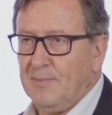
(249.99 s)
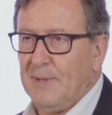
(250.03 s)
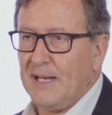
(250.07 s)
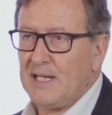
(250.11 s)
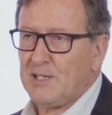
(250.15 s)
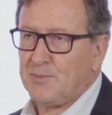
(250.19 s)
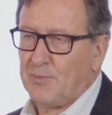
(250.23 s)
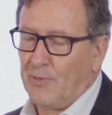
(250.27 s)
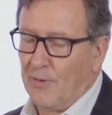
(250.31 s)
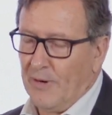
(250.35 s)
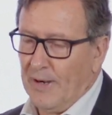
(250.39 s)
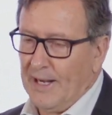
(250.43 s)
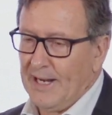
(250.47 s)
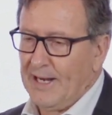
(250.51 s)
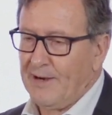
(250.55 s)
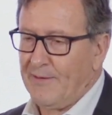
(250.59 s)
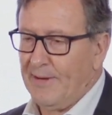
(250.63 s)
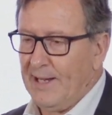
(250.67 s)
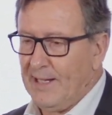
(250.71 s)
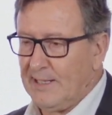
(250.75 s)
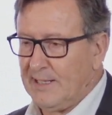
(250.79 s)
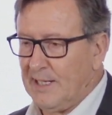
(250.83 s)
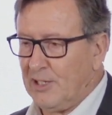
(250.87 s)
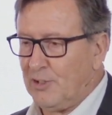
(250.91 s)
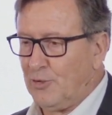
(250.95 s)
but it's probably
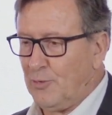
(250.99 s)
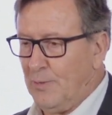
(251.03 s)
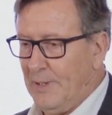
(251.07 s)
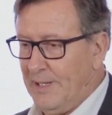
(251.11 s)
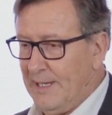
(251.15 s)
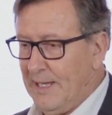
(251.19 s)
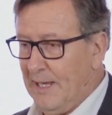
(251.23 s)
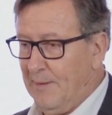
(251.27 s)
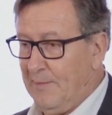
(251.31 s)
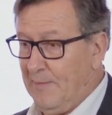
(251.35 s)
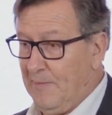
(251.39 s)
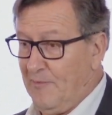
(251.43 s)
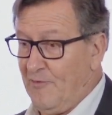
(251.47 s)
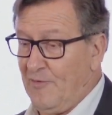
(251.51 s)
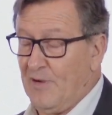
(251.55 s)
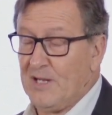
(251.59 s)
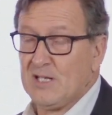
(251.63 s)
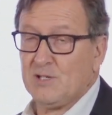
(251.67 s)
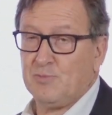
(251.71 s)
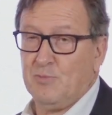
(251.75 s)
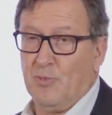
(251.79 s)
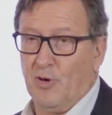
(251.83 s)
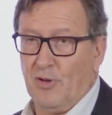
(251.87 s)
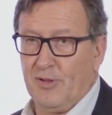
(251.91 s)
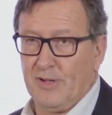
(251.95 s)
credited to be the
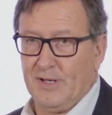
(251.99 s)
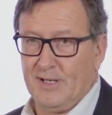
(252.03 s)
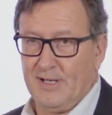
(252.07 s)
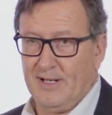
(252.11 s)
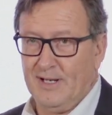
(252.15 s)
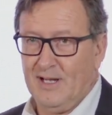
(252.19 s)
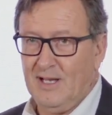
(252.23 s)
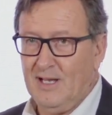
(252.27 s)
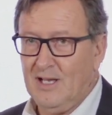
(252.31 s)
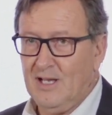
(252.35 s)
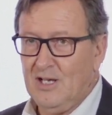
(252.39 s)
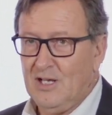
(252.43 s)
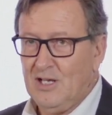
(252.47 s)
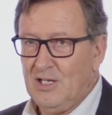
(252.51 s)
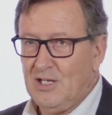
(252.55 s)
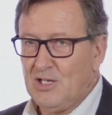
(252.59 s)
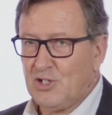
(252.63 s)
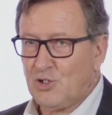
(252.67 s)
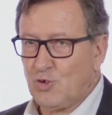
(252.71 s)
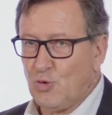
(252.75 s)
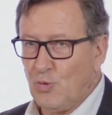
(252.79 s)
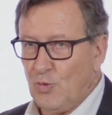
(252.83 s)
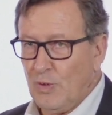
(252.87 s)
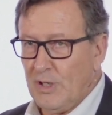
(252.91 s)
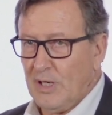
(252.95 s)
first modern
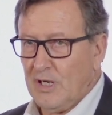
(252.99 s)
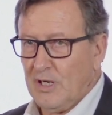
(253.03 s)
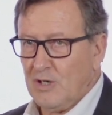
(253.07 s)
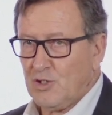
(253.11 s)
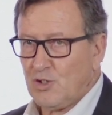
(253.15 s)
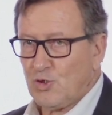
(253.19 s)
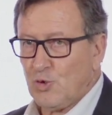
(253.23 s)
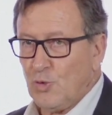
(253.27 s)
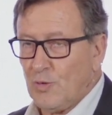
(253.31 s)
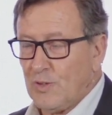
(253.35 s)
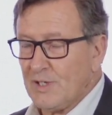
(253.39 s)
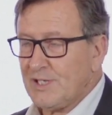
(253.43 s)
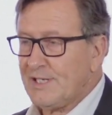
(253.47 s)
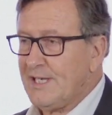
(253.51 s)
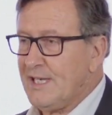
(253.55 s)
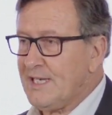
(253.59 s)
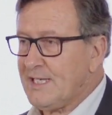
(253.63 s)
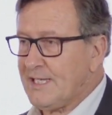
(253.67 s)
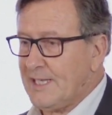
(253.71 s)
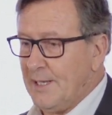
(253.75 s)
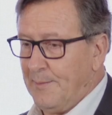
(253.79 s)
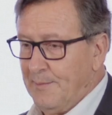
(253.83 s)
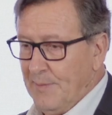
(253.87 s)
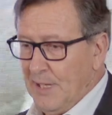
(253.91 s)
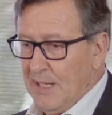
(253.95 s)
sewer
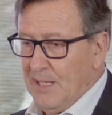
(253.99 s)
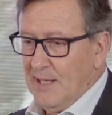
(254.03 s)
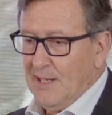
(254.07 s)
system.